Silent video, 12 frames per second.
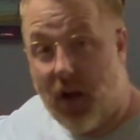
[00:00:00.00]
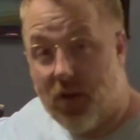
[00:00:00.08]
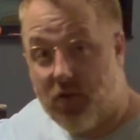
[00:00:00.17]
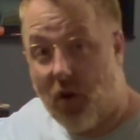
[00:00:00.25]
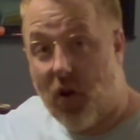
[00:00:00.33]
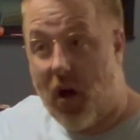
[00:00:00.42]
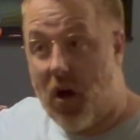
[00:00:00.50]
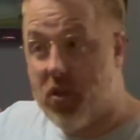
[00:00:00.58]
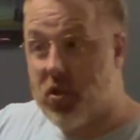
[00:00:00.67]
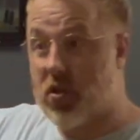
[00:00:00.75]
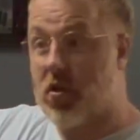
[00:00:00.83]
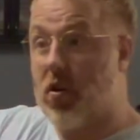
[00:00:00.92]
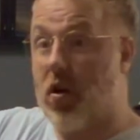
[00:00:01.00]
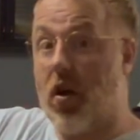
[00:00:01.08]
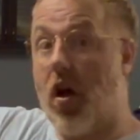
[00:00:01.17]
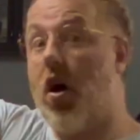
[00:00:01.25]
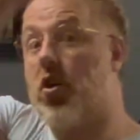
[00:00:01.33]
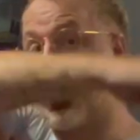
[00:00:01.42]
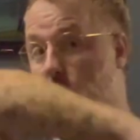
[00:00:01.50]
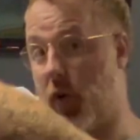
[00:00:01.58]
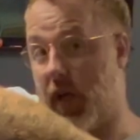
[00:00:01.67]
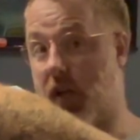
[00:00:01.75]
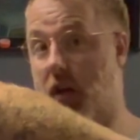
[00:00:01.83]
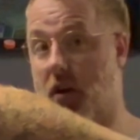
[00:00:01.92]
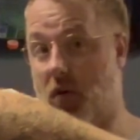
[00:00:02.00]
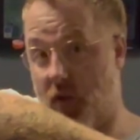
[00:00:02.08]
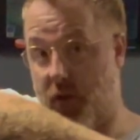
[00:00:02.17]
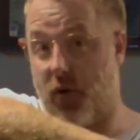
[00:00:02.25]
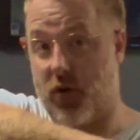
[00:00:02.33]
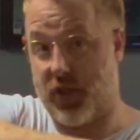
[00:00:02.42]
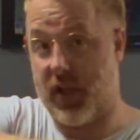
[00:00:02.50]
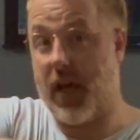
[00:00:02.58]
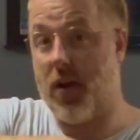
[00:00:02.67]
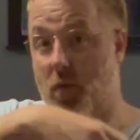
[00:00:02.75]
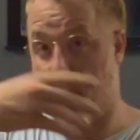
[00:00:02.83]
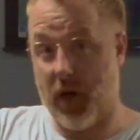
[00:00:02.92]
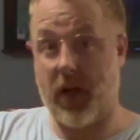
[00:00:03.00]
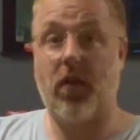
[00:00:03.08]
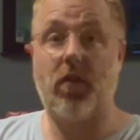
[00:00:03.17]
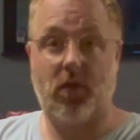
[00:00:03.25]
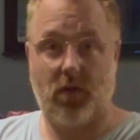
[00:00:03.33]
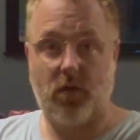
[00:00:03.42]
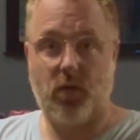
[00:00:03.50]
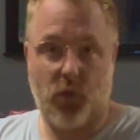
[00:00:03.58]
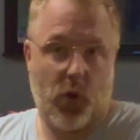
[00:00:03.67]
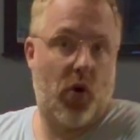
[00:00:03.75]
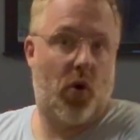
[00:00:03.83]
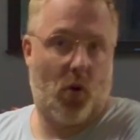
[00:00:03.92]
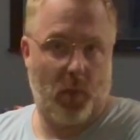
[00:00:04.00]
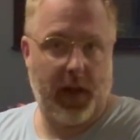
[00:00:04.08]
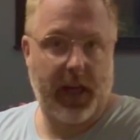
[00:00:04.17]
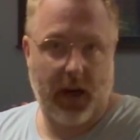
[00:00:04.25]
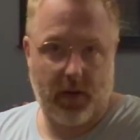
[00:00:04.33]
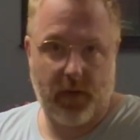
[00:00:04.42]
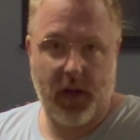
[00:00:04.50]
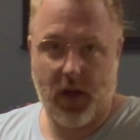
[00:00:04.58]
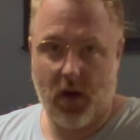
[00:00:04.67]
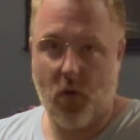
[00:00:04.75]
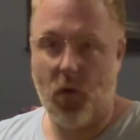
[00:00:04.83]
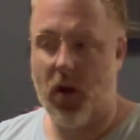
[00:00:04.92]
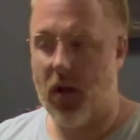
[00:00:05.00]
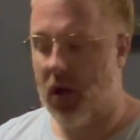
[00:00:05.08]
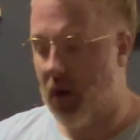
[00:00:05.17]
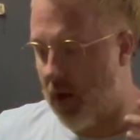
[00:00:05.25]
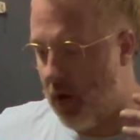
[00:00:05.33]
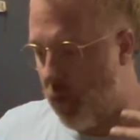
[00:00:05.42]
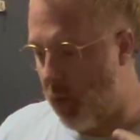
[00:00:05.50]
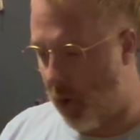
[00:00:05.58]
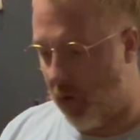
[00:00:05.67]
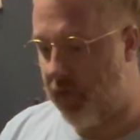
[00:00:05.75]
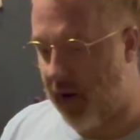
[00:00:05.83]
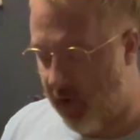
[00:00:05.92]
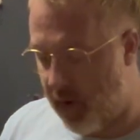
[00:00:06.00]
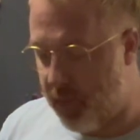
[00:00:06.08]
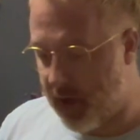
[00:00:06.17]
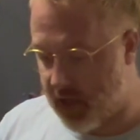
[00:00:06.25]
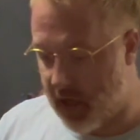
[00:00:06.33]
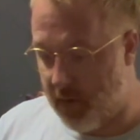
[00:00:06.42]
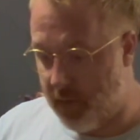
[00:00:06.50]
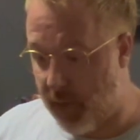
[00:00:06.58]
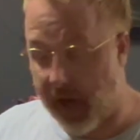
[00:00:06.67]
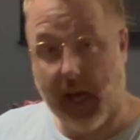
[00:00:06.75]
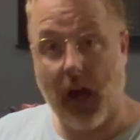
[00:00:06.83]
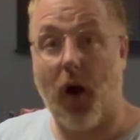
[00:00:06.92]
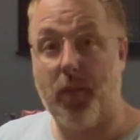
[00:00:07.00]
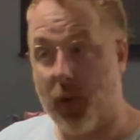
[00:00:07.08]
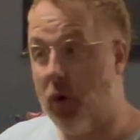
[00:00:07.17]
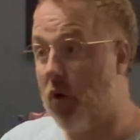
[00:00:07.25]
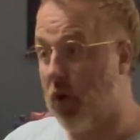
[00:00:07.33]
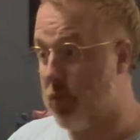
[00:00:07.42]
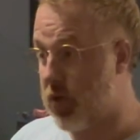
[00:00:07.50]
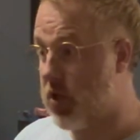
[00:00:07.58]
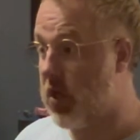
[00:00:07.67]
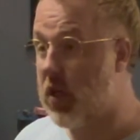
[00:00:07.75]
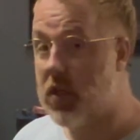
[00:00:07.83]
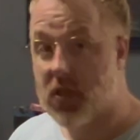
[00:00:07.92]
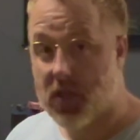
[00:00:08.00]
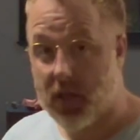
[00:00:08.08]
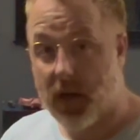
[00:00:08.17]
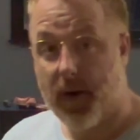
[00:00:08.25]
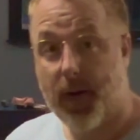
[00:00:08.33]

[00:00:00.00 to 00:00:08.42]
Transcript: So last week on Thursday, when you normally get a video, we were very busy packing up all the machines.